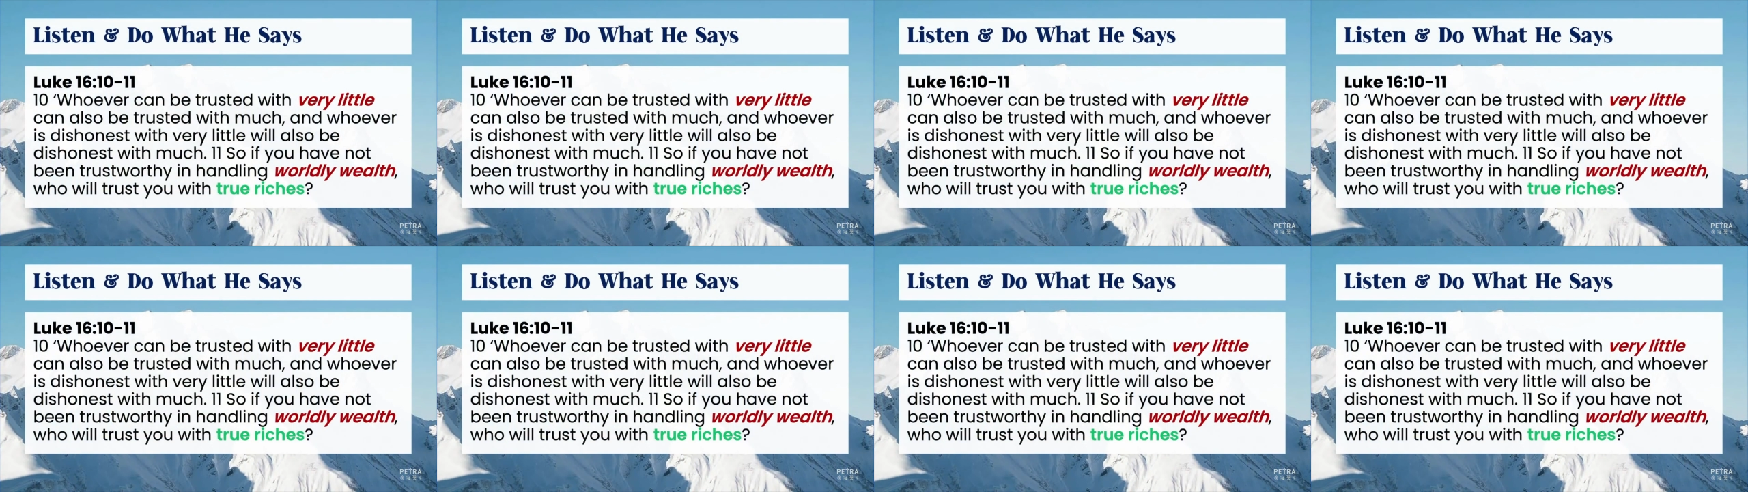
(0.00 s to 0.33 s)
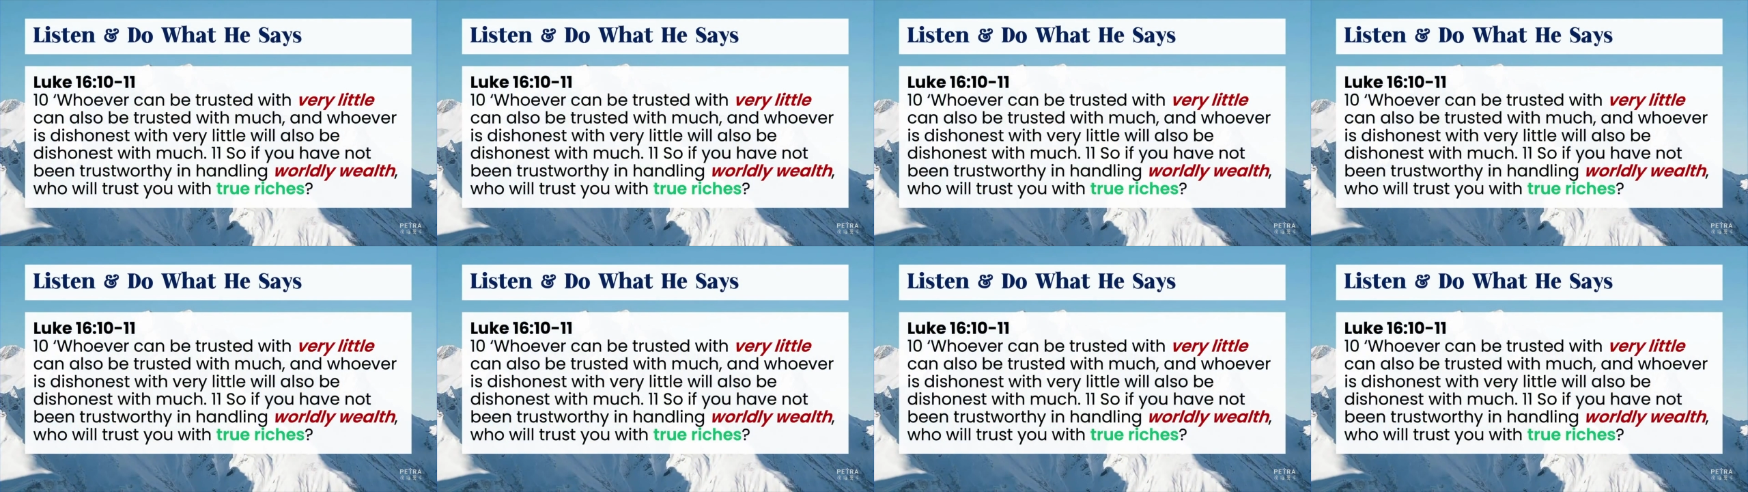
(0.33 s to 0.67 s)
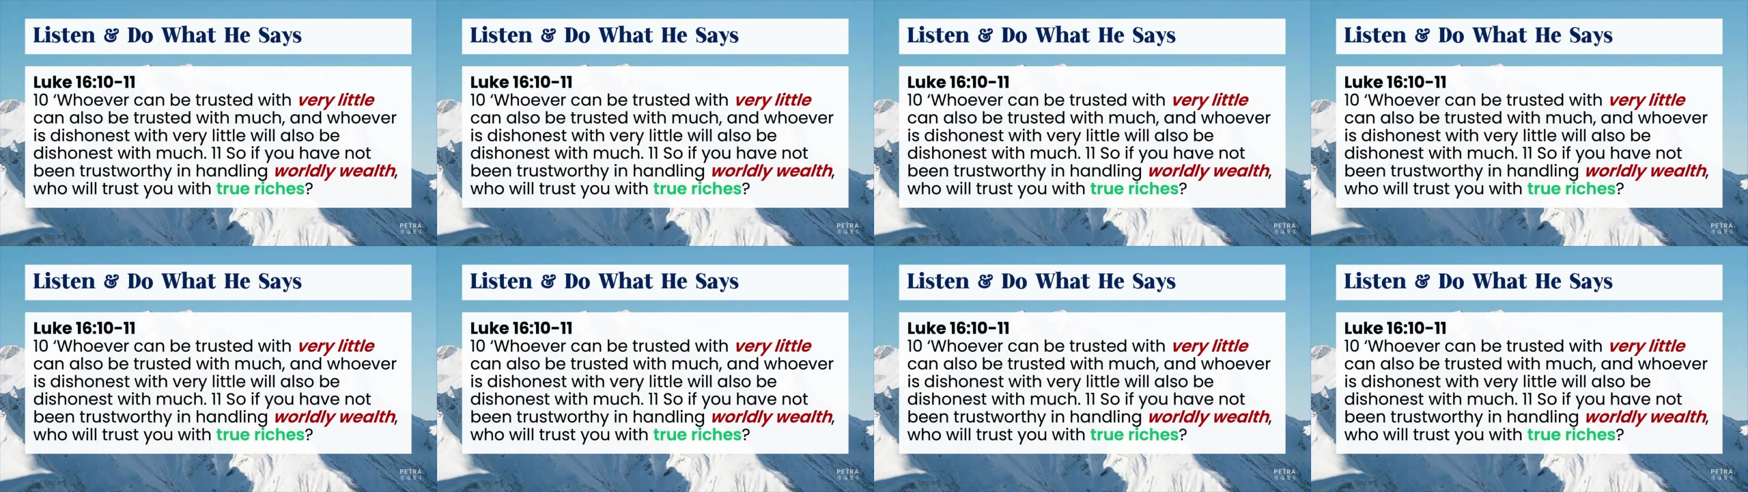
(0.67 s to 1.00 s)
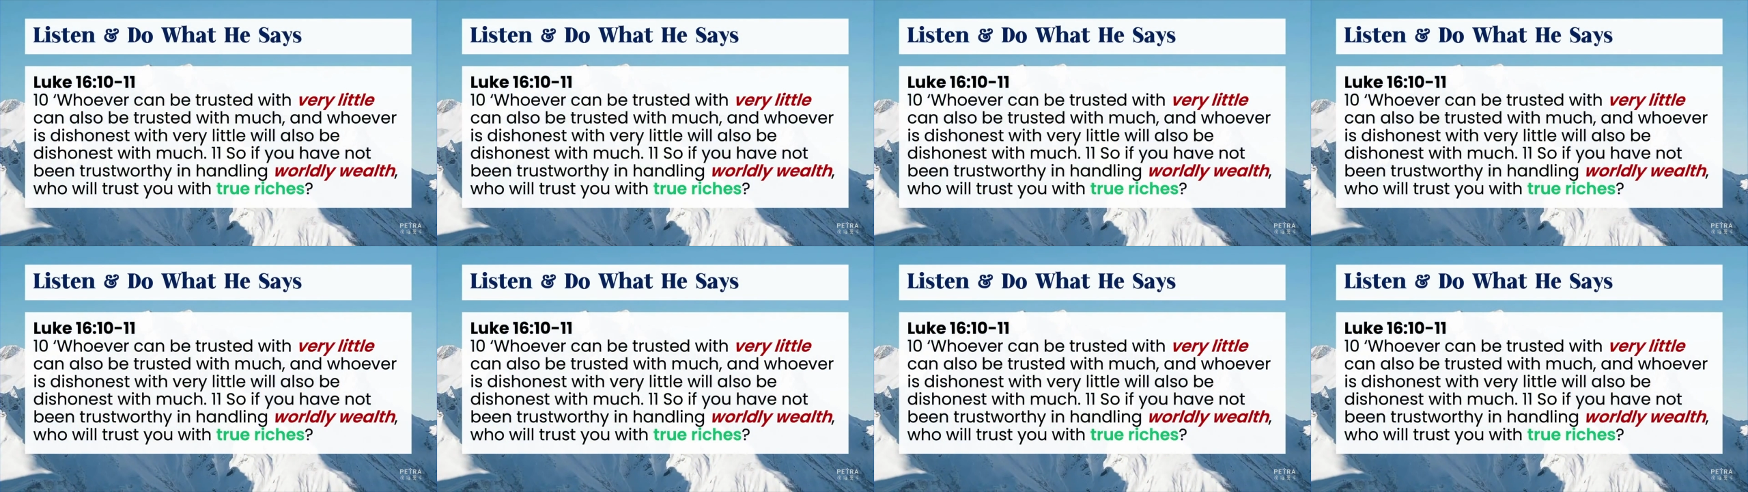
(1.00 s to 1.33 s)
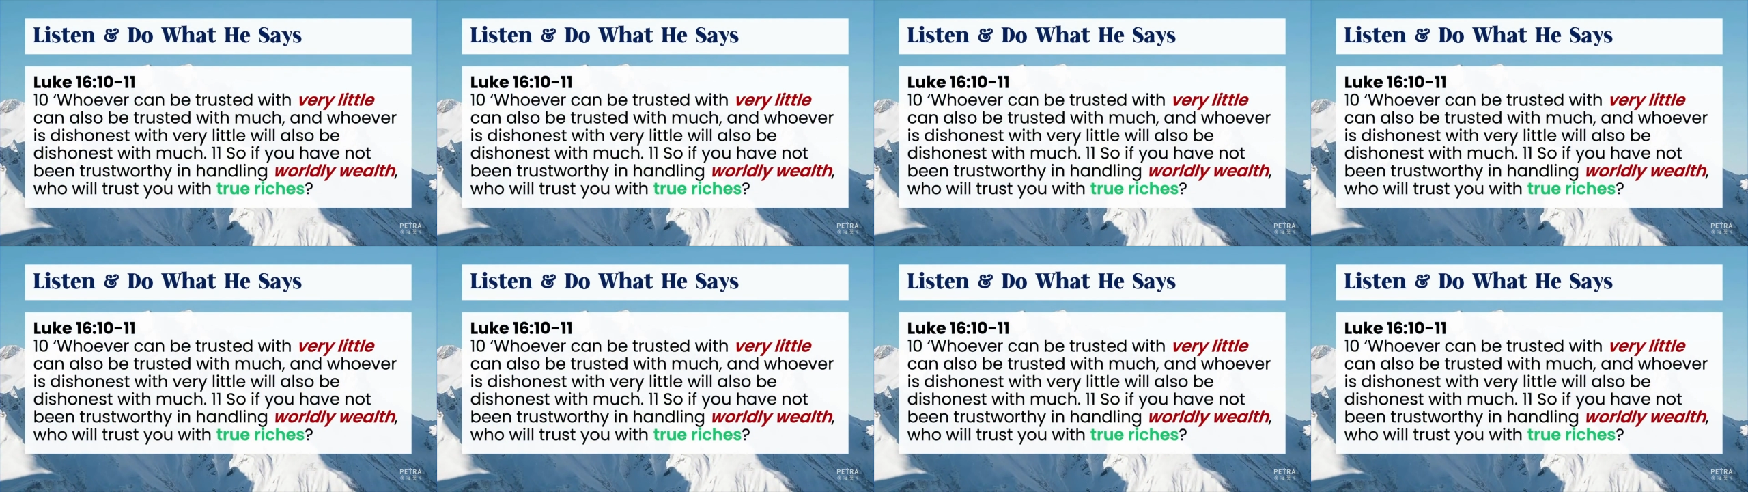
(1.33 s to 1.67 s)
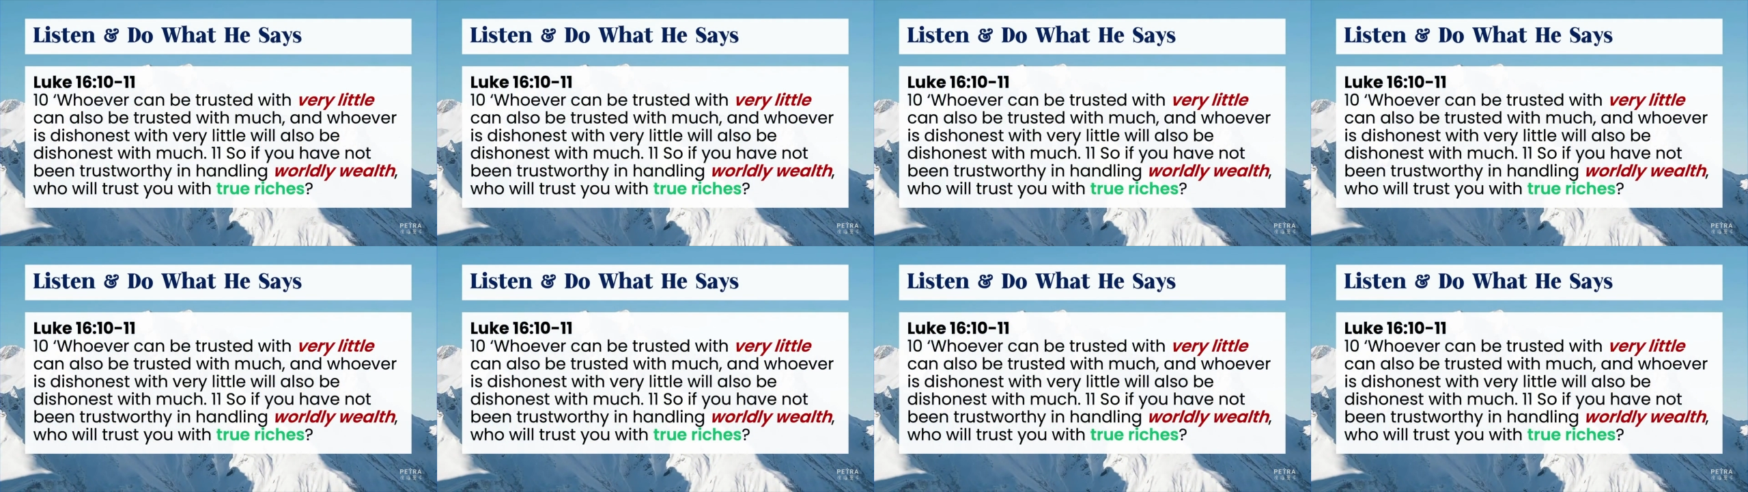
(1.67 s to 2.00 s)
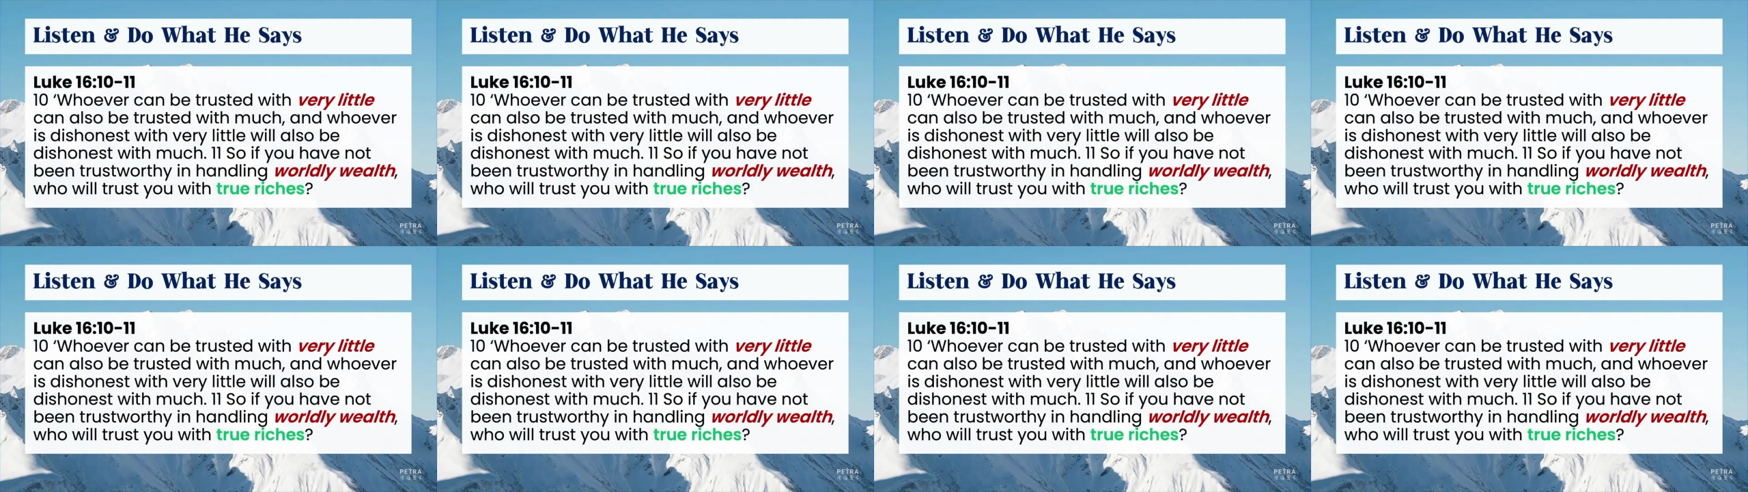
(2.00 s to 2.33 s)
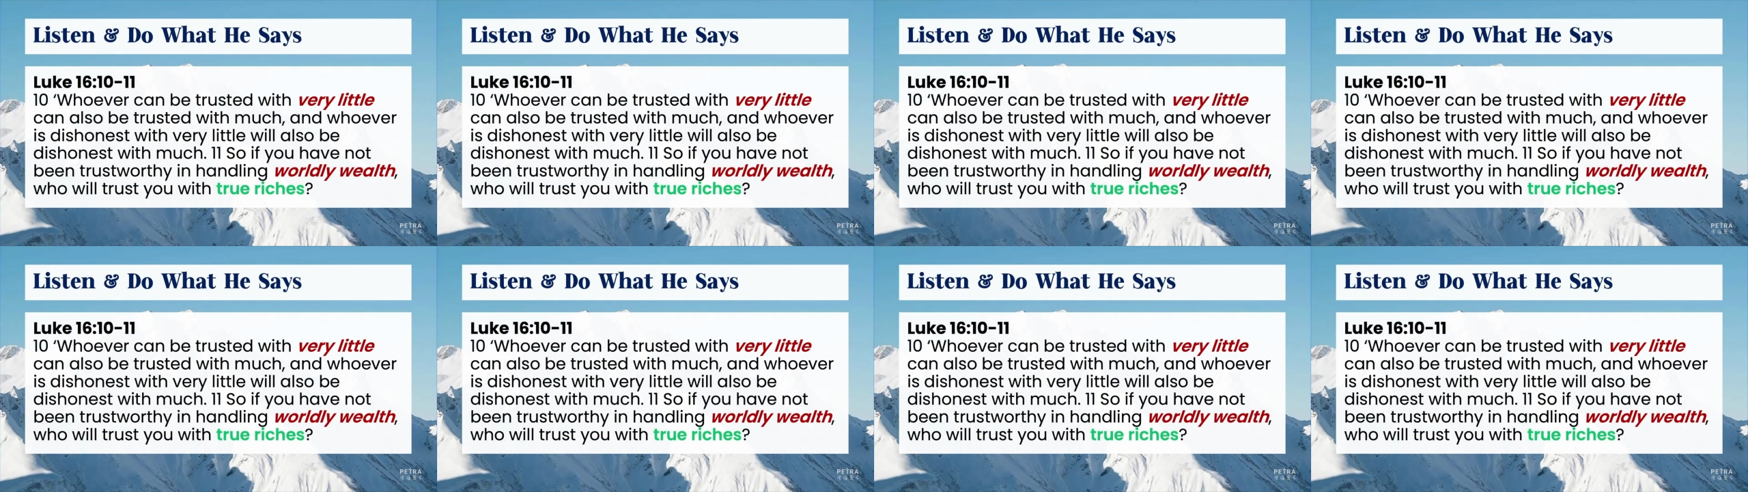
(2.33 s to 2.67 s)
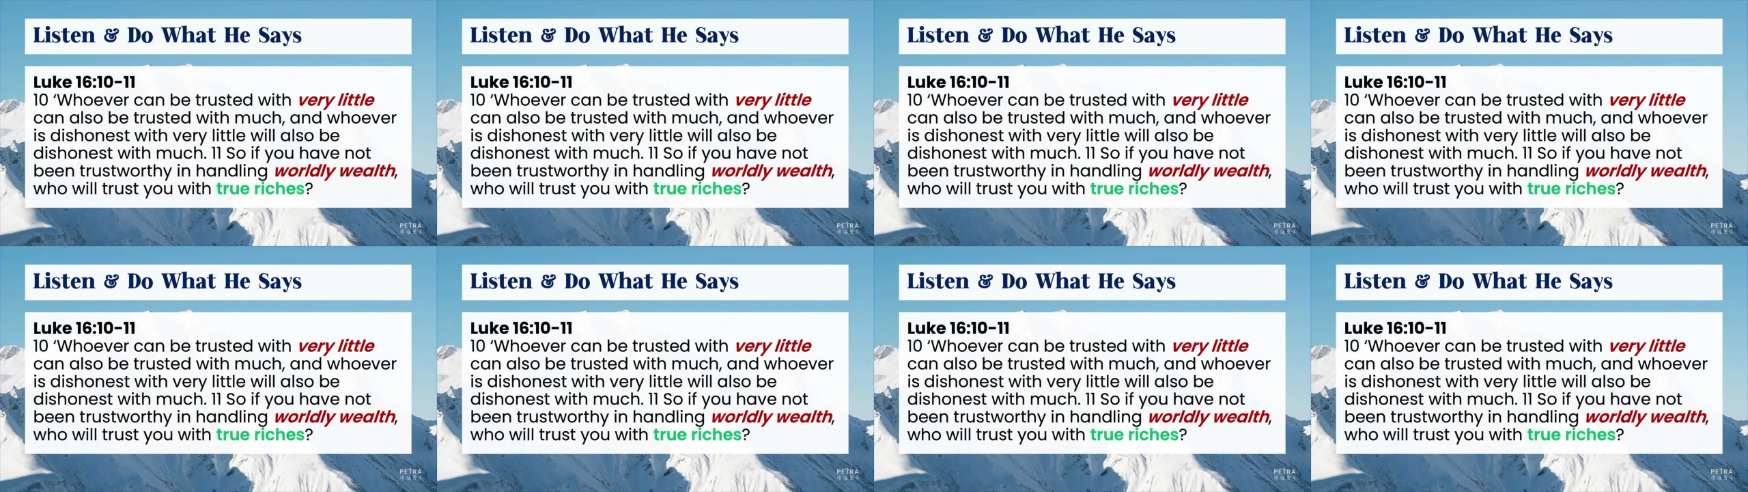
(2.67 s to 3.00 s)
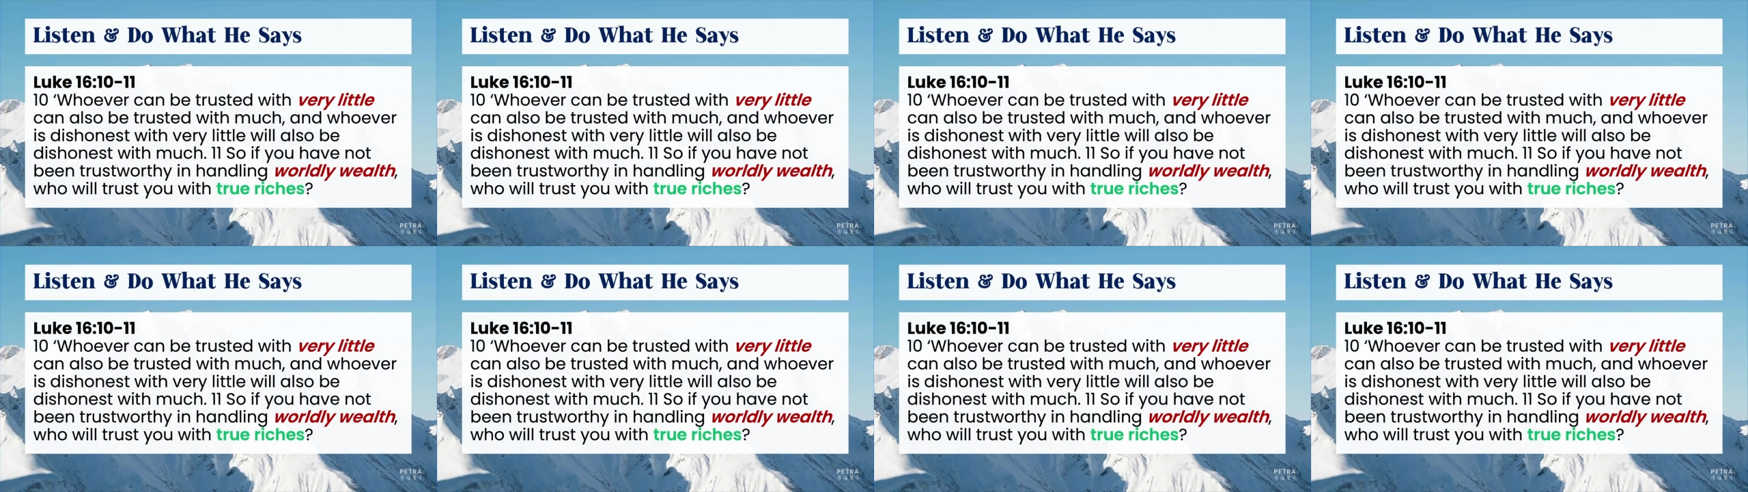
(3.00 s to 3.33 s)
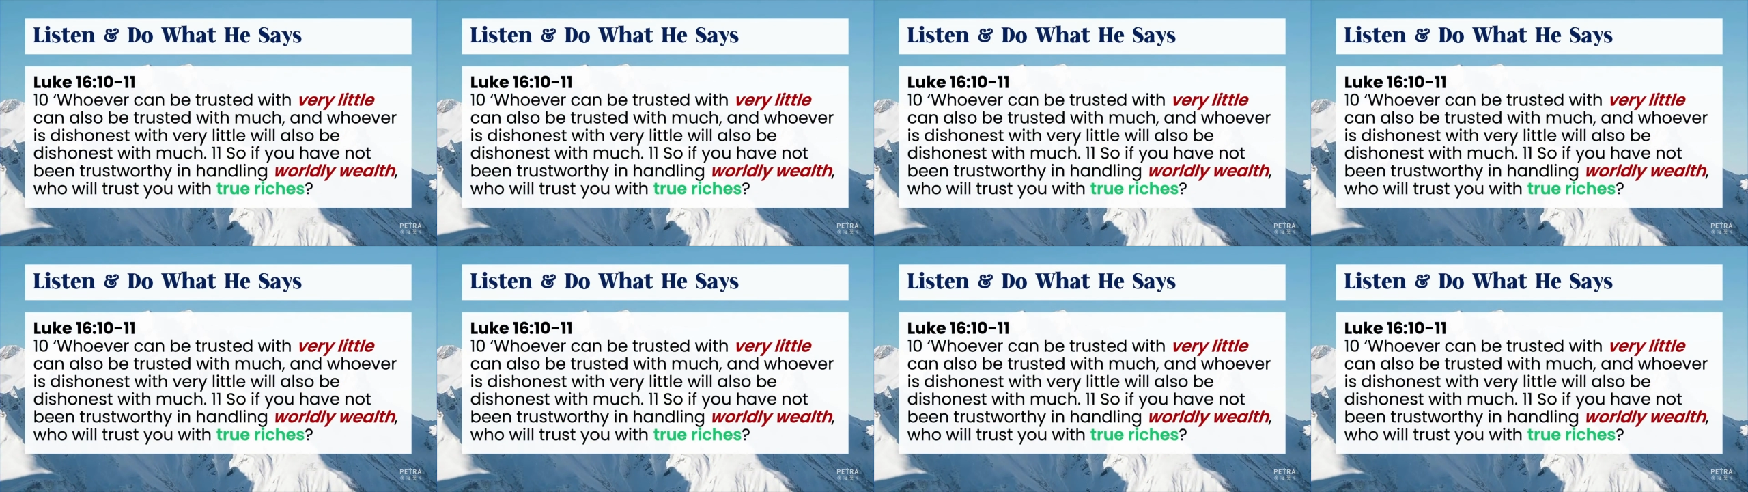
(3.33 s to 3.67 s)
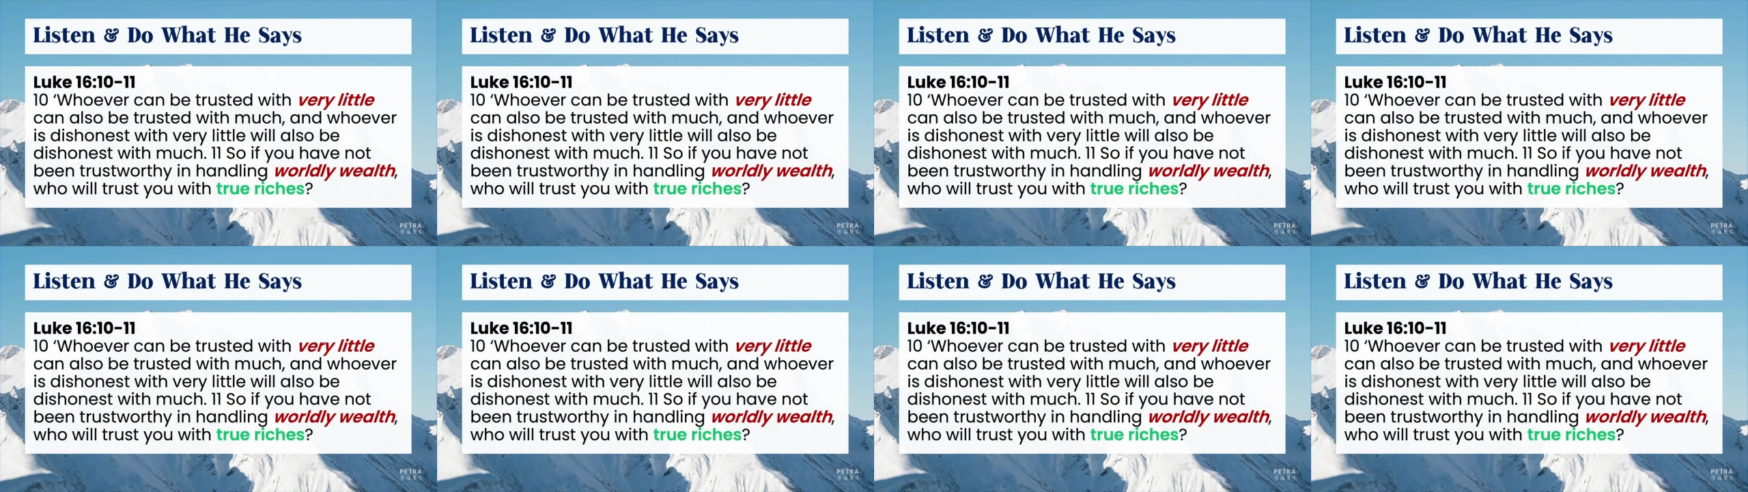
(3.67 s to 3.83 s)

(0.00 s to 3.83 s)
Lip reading: (no speaker visible)